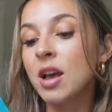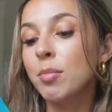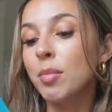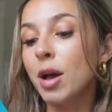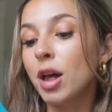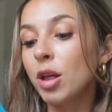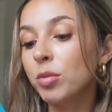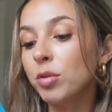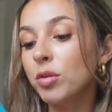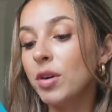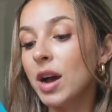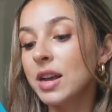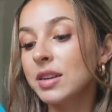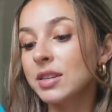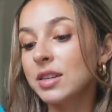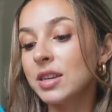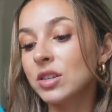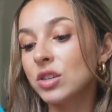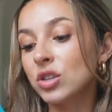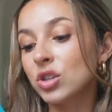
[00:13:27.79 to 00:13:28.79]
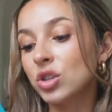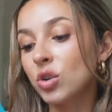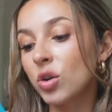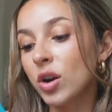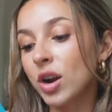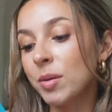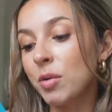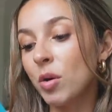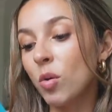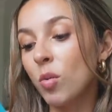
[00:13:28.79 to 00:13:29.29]
Malibu Rising is a
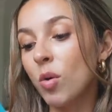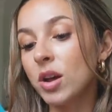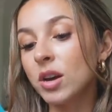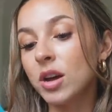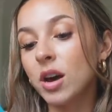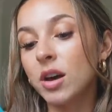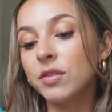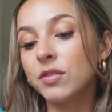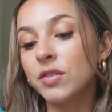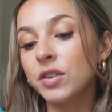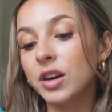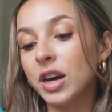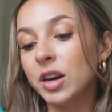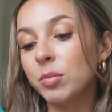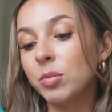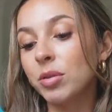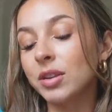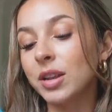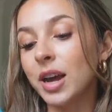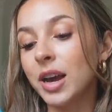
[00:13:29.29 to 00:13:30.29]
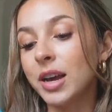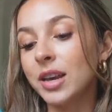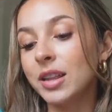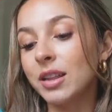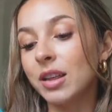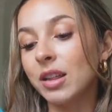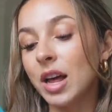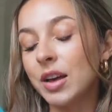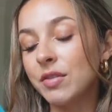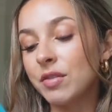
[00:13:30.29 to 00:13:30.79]
story but one unforgettable night in
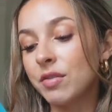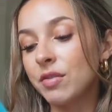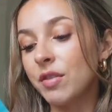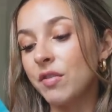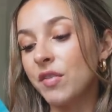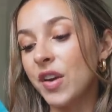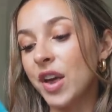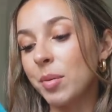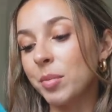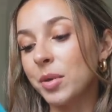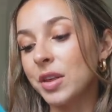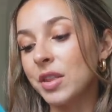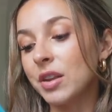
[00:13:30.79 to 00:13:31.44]
the life of a family,